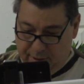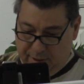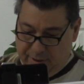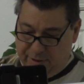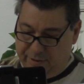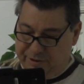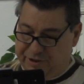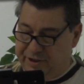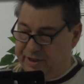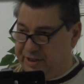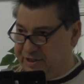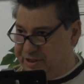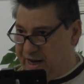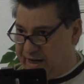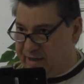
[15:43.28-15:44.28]
you'll see the
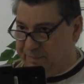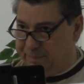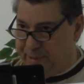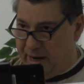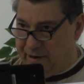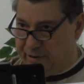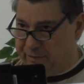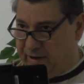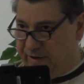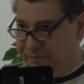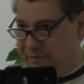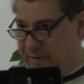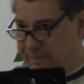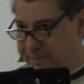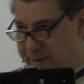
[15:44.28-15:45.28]
second
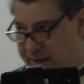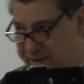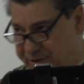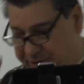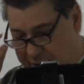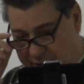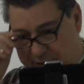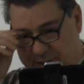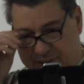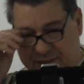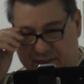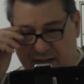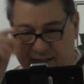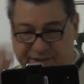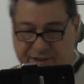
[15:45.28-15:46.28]
paragraph on page 30
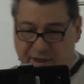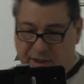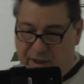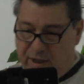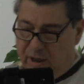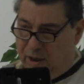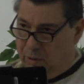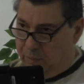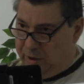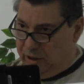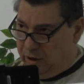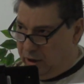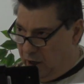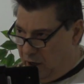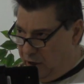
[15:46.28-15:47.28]
says, We
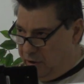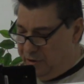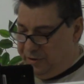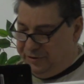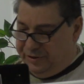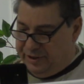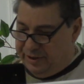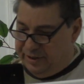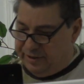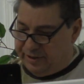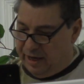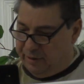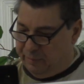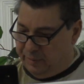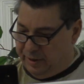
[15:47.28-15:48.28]
learned
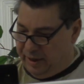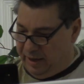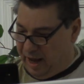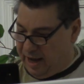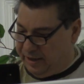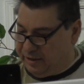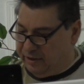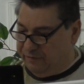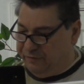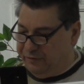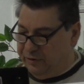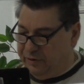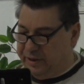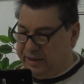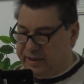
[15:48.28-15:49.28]
that we had to
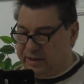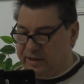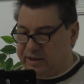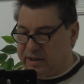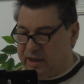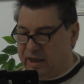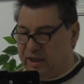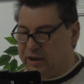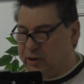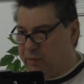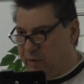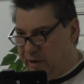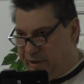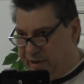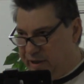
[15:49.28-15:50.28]
fully concede
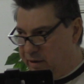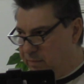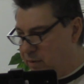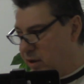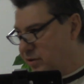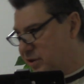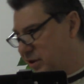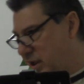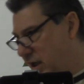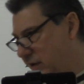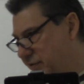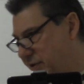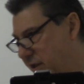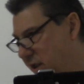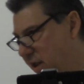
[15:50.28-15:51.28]
to our innermost
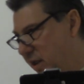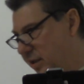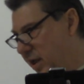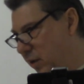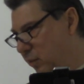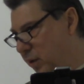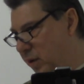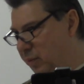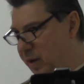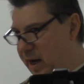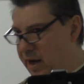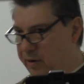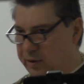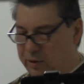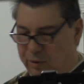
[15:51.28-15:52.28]
self that we were
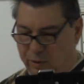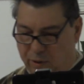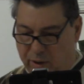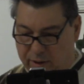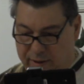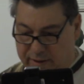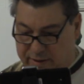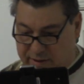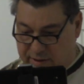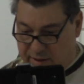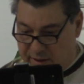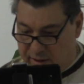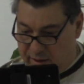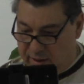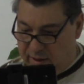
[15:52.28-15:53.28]
alcoholics.
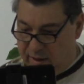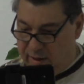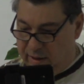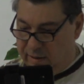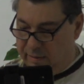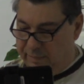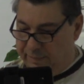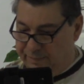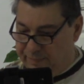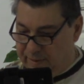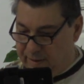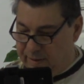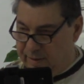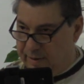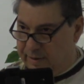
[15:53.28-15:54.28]

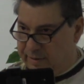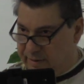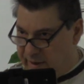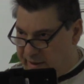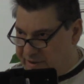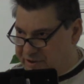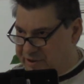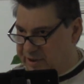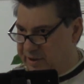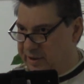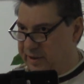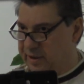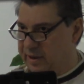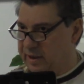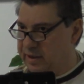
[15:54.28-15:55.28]
This
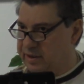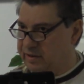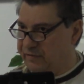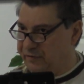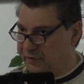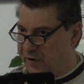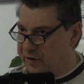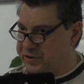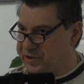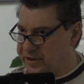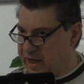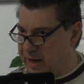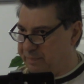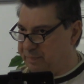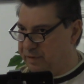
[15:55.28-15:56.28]
is the first
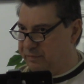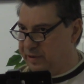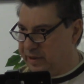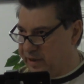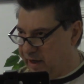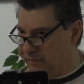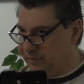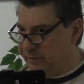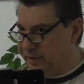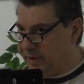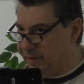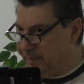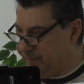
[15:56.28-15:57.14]
step in recovery.